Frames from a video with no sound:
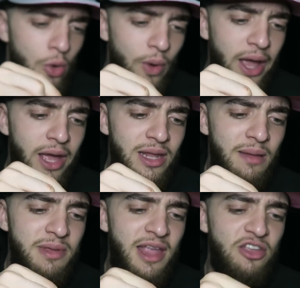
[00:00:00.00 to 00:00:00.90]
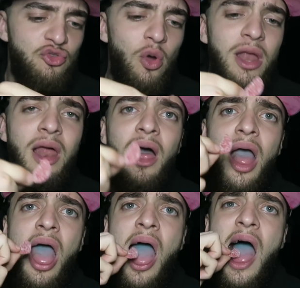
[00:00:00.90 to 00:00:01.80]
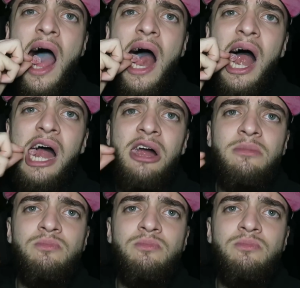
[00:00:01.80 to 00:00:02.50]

Wait, let me taste one. Huh.